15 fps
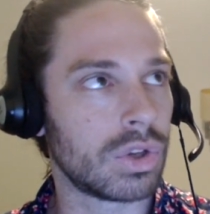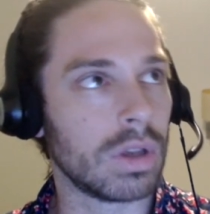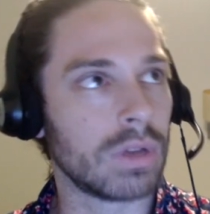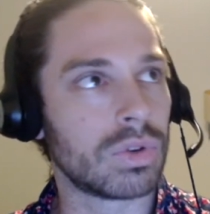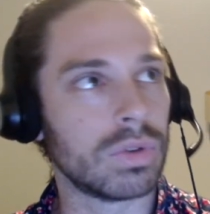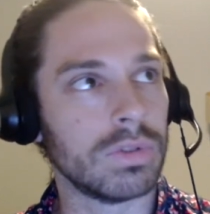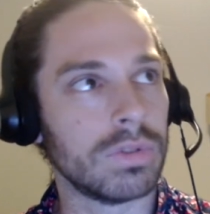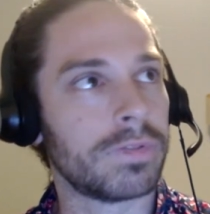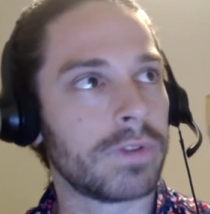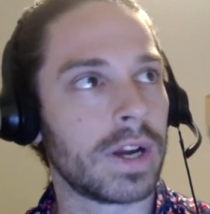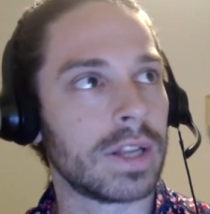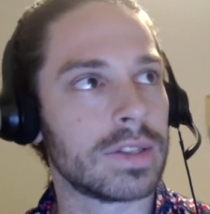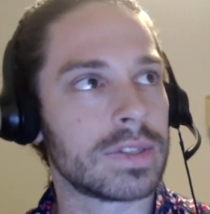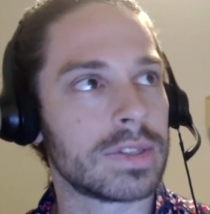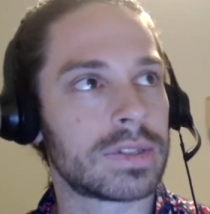good
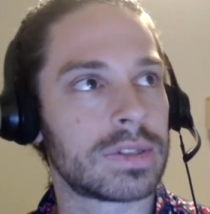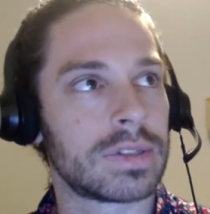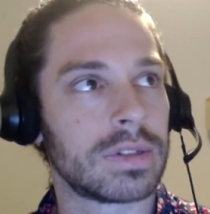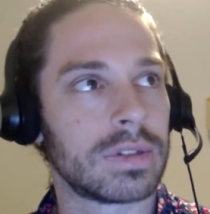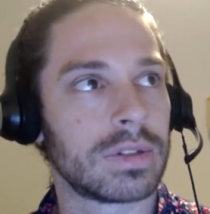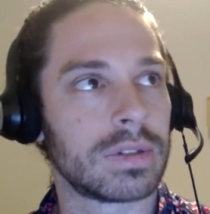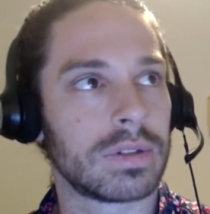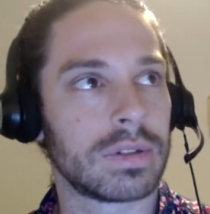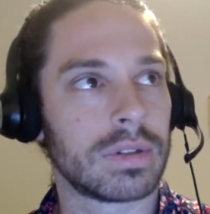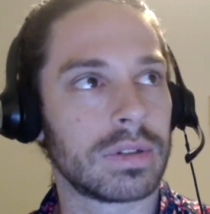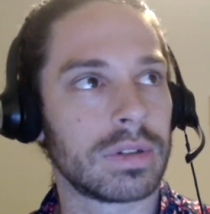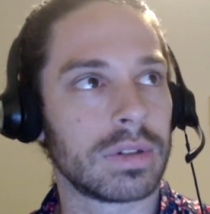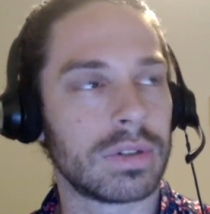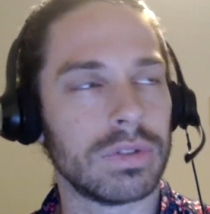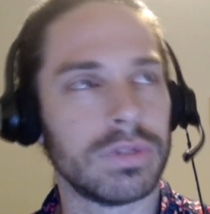friends
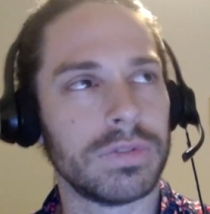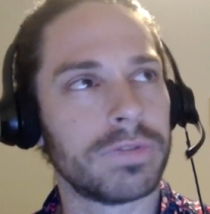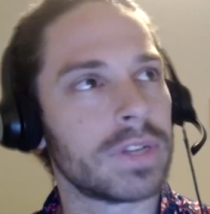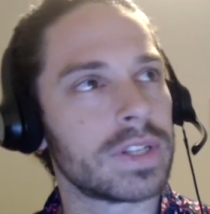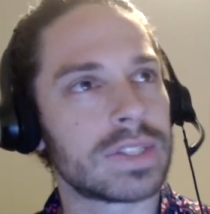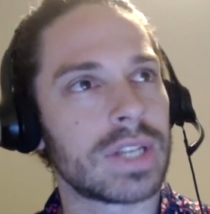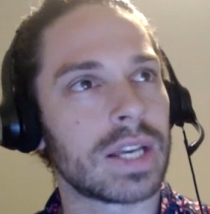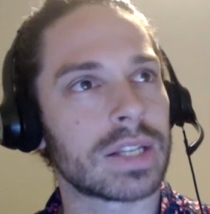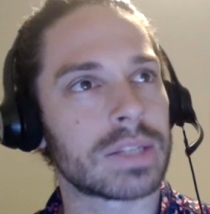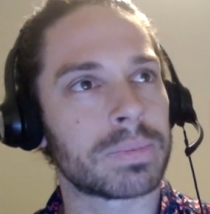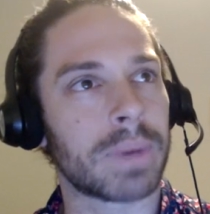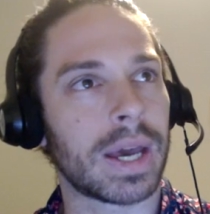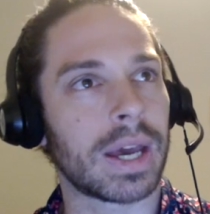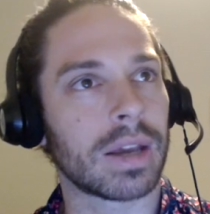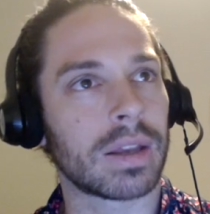text
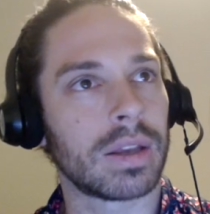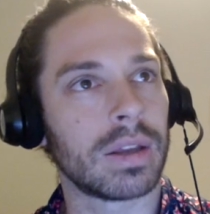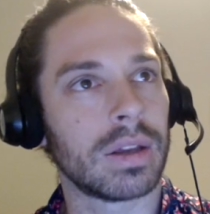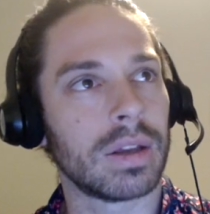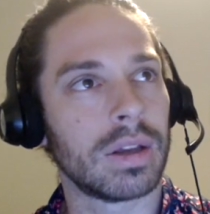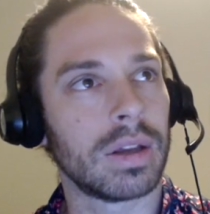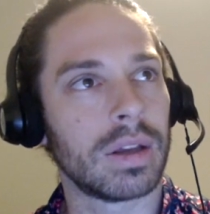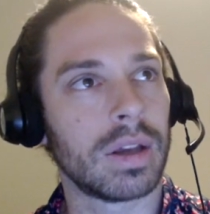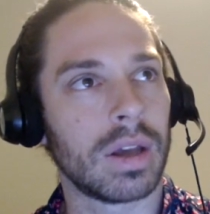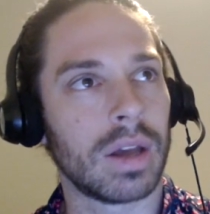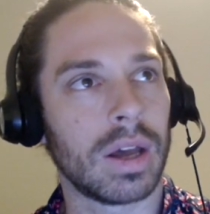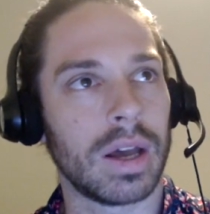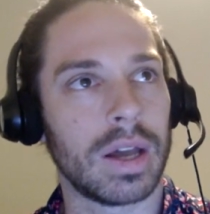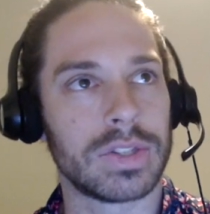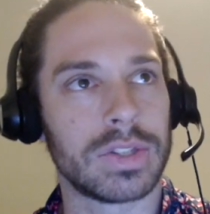back.
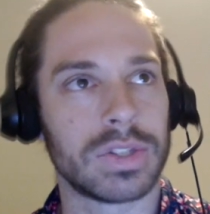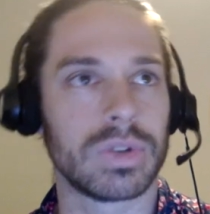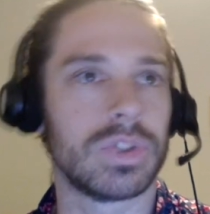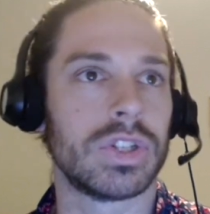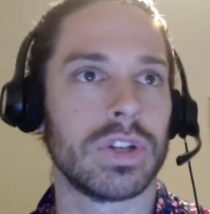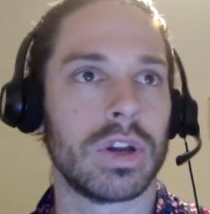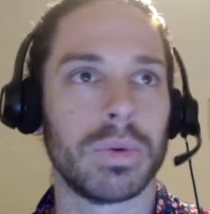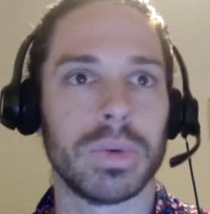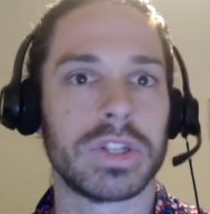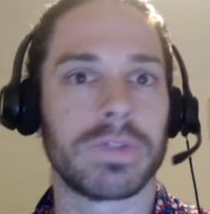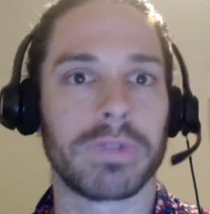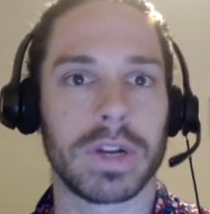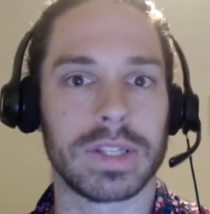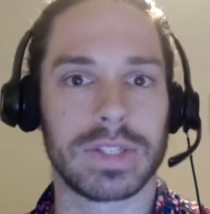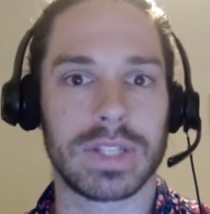It's good to know which
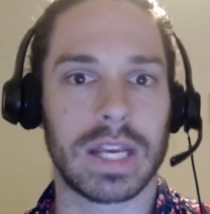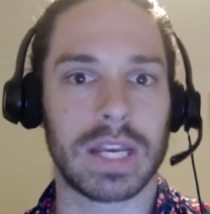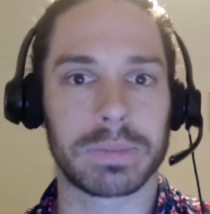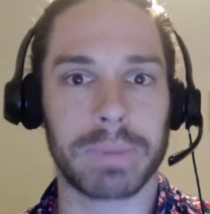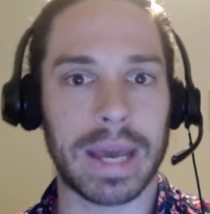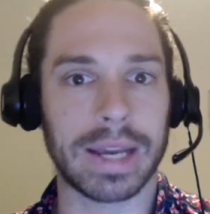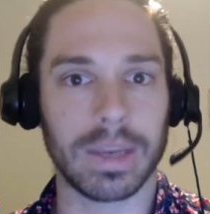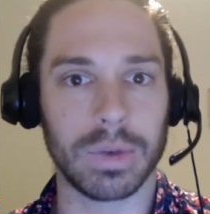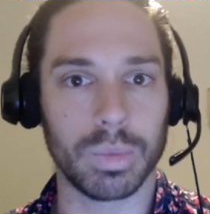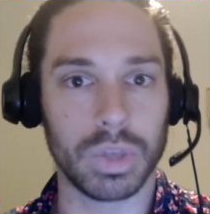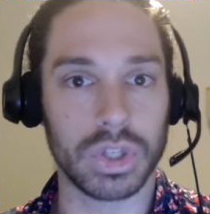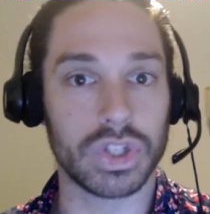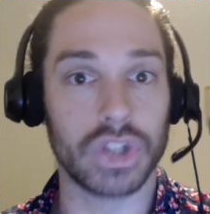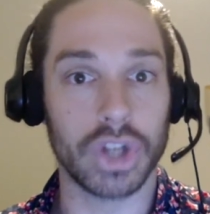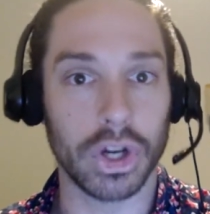friends text back and
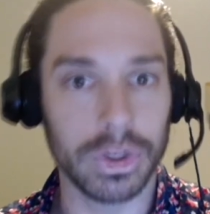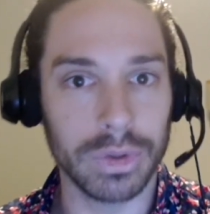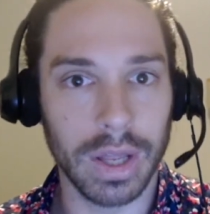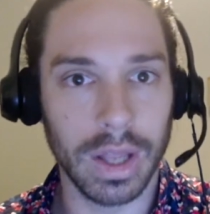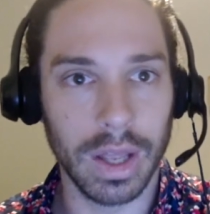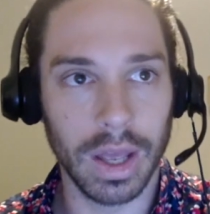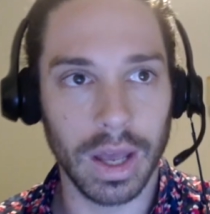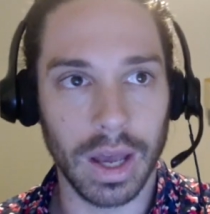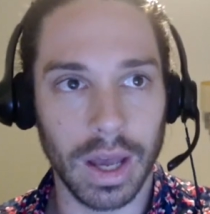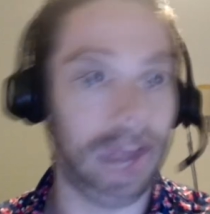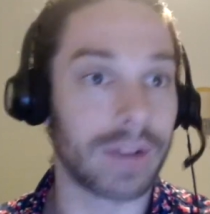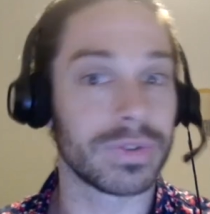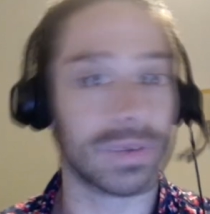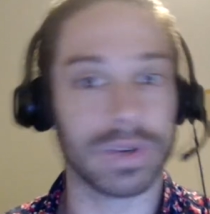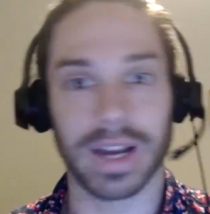which don't,
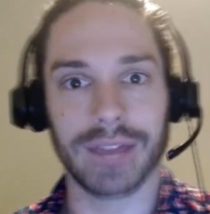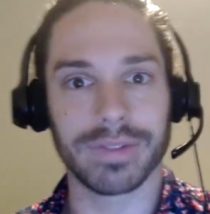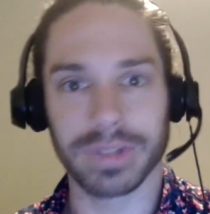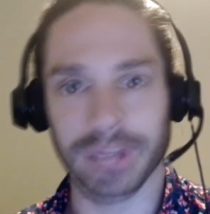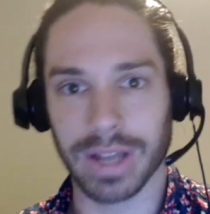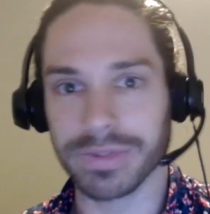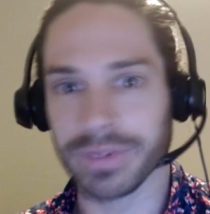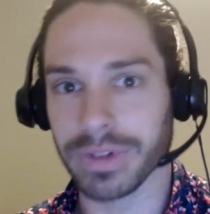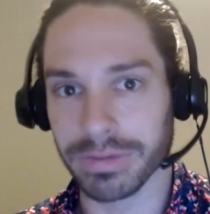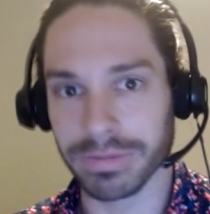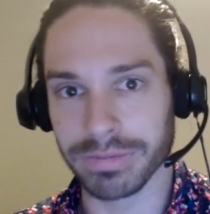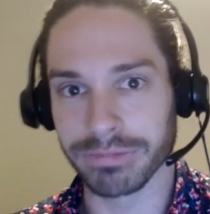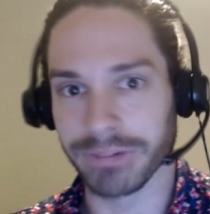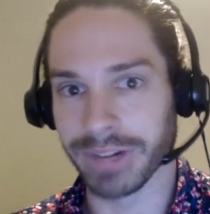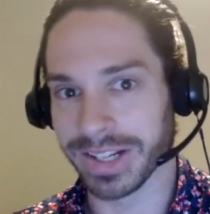after I've
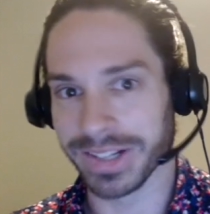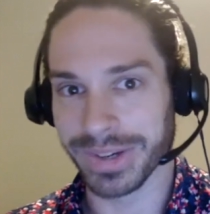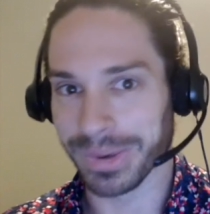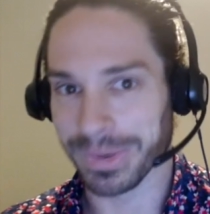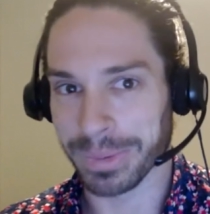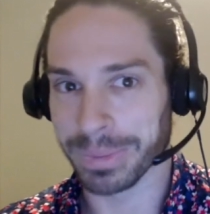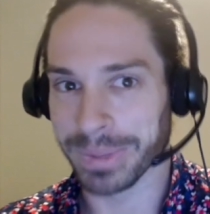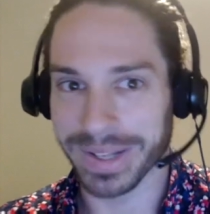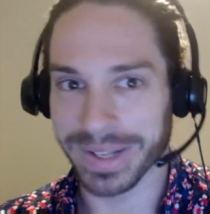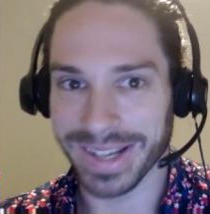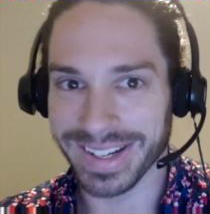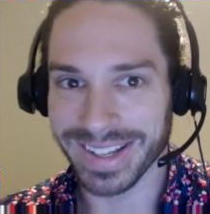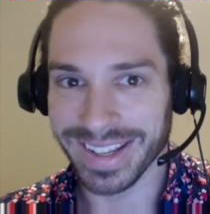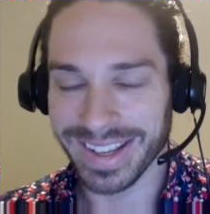read and not replied.